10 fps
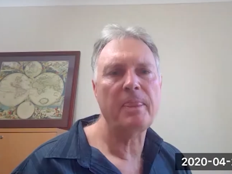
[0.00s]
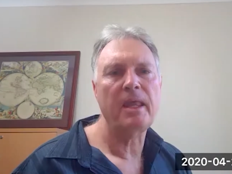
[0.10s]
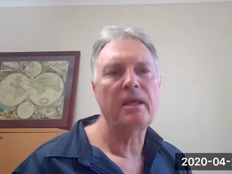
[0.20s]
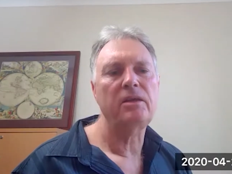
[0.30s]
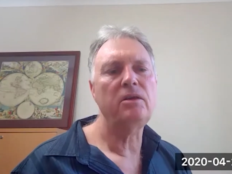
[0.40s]

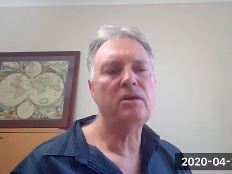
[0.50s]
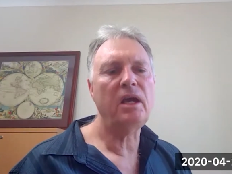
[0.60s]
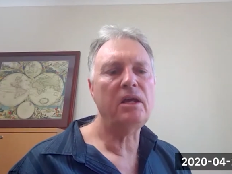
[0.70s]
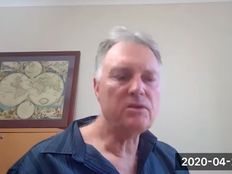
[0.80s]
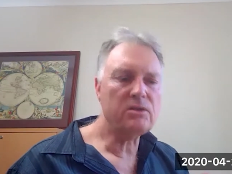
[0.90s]
you
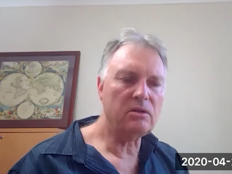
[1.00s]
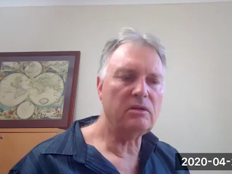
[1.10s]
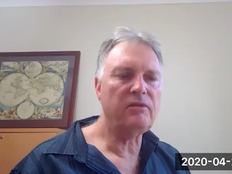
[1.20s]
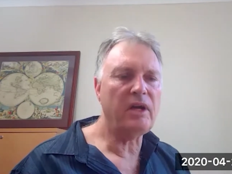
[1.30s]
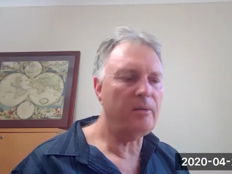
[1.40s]
can sort
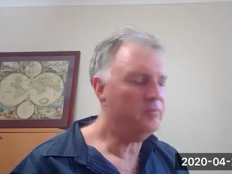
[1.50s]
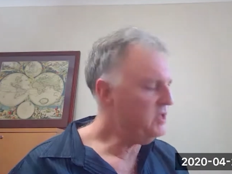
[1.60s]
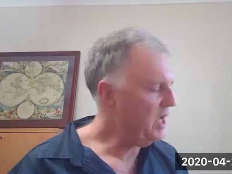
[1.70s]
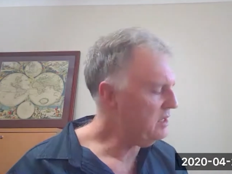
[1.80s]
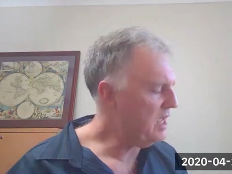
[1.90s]
of
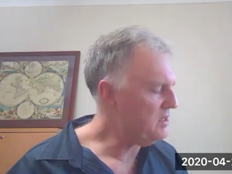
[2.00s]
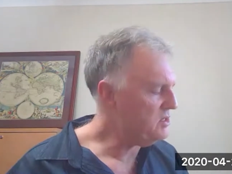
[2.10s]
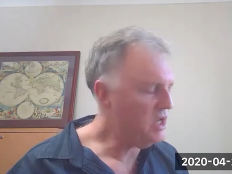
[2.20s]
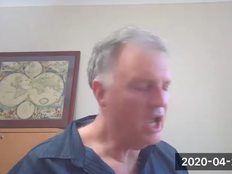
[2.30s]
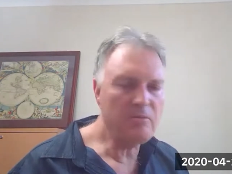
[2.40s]
take that
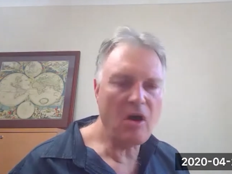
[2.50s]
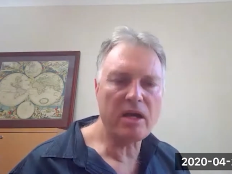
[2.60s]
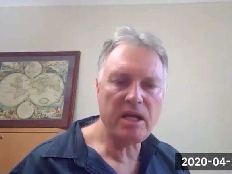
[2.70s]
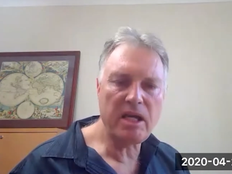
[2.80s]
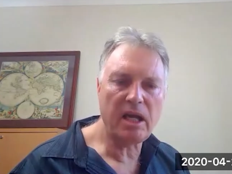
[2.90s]
same
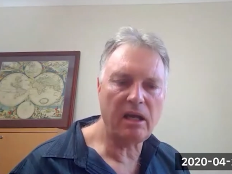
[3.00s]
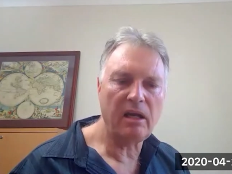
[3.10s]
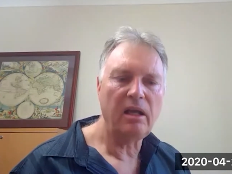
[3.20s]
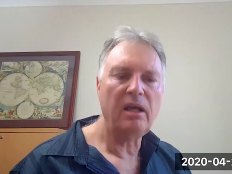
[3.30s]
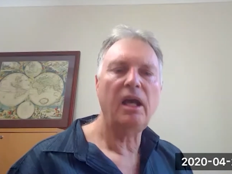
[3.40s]
idea
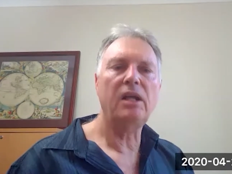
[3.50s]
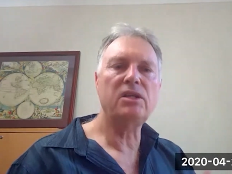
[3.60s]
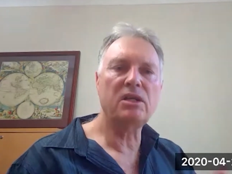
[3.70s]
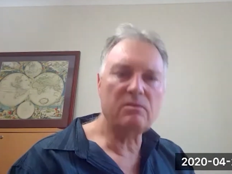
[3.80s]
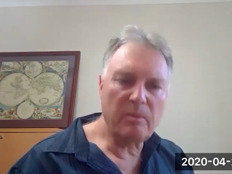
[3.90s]
and
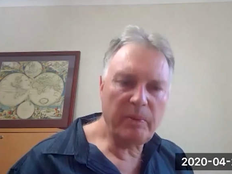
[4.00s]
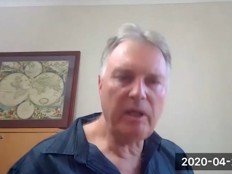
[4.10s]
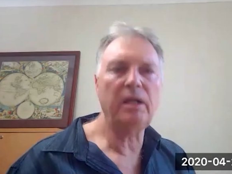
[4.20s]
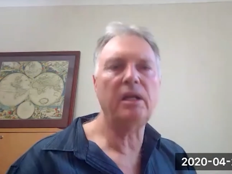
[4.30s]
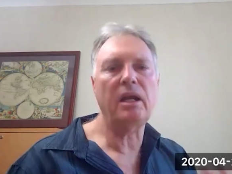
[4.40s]
just
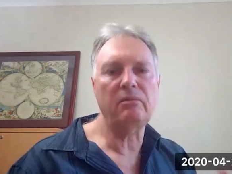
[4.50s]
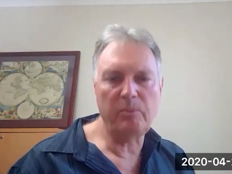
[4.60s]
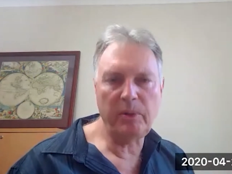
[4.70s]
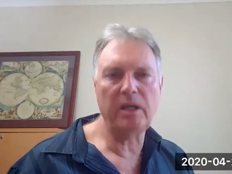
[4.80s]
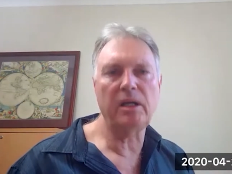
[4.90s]
repeat it and
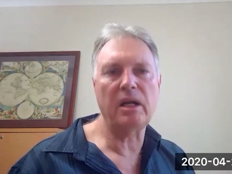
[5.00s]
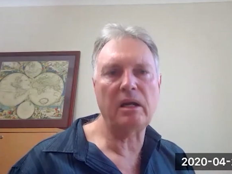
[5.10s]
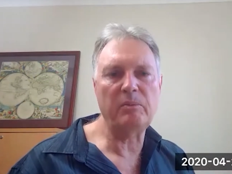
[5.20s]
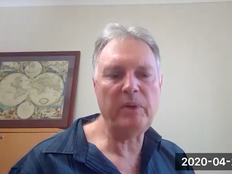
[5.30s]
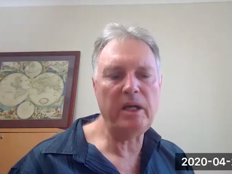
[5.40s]
repeat it and
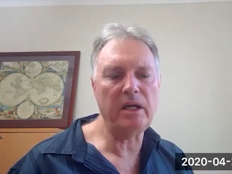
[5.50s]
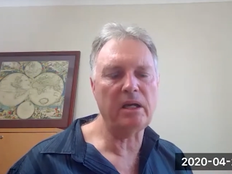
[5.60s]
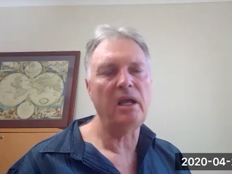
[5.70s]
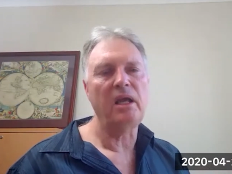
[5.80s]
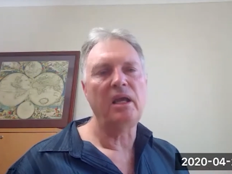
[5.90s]
repeat it.
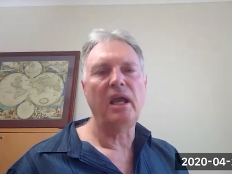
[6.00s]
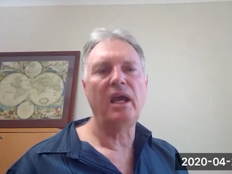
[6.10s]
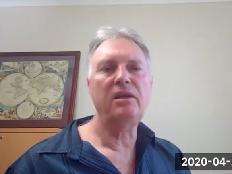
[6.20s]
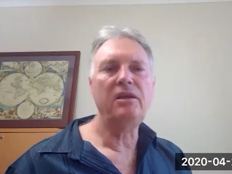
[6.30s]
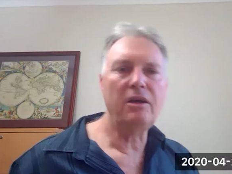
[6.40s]

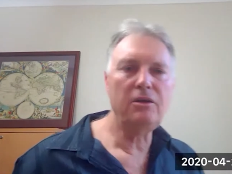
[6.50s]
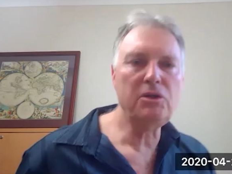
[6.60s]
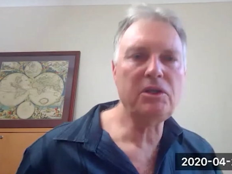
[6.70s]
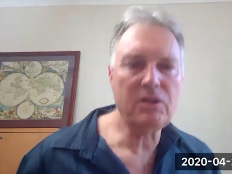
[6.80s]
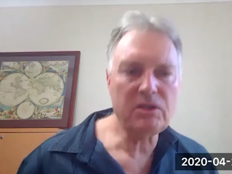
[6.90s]
And
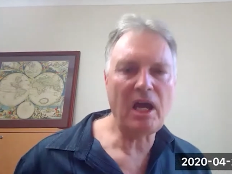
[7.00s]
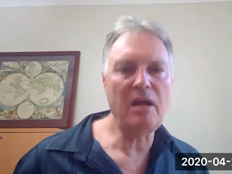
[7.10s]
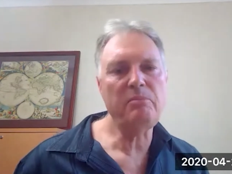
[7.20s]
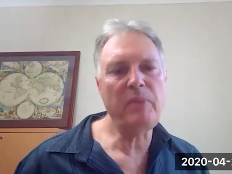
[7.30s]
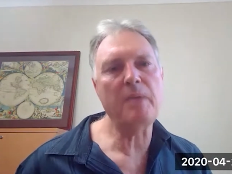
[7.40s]
using the
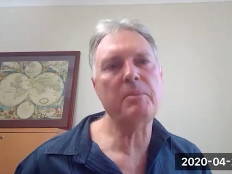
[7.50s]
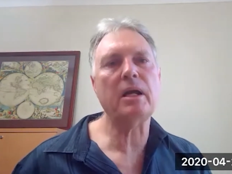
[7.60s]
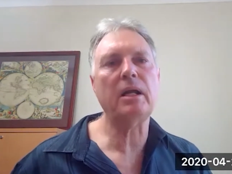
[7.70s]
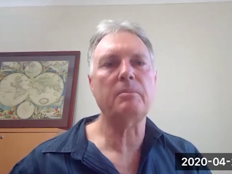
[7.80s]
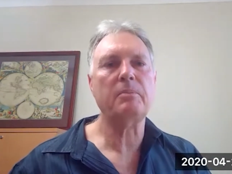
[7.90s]
same paper
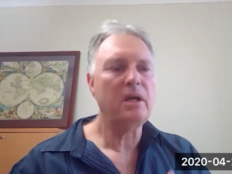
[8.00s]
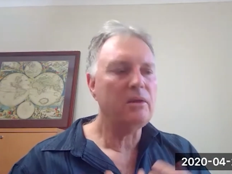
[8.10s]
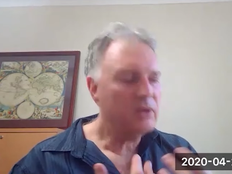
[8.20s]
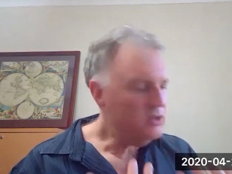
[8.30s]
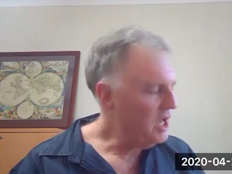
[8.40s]
clip,
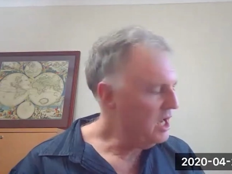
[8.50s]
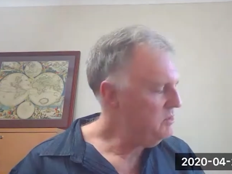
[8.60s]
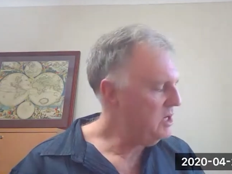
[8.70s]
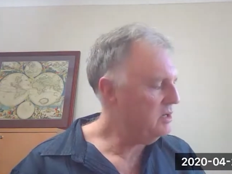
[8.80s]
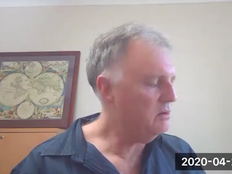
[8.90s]
the same
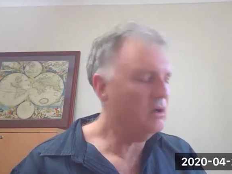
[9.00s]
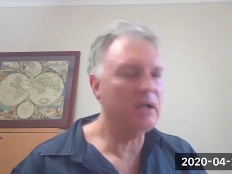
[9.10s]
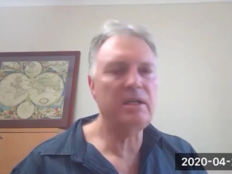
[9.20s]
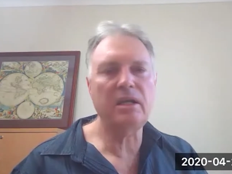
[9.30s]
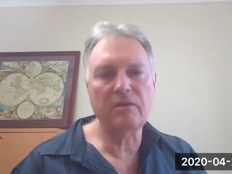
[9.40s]
general
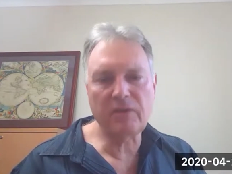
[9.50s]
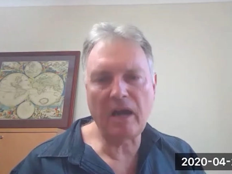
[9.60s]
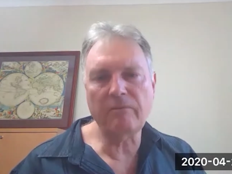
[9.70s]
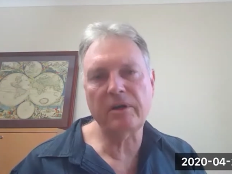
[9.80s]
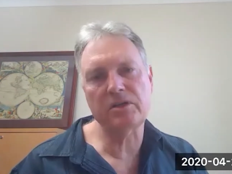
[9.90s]
idea of
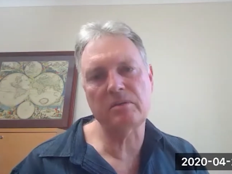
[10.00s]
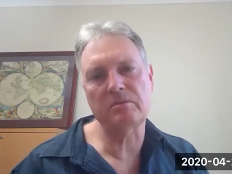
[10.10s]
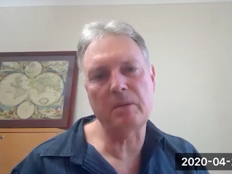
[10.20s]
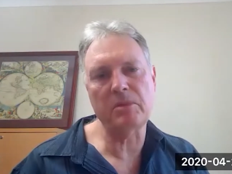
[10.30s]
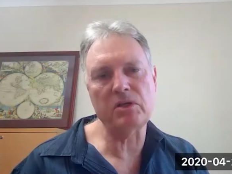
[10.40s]
covering some
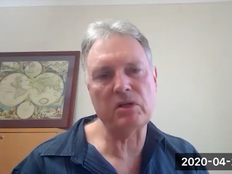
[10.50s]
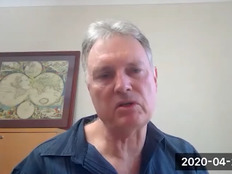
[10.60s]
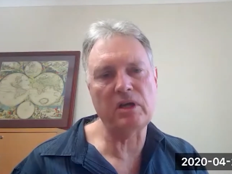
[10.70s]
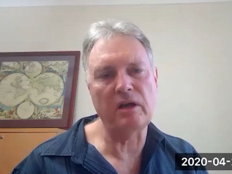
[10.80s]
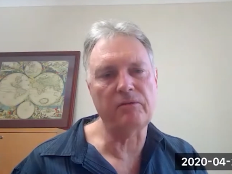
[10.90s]
numbers and
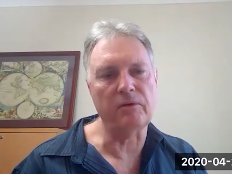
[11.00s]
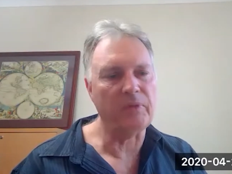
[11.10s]
so forth.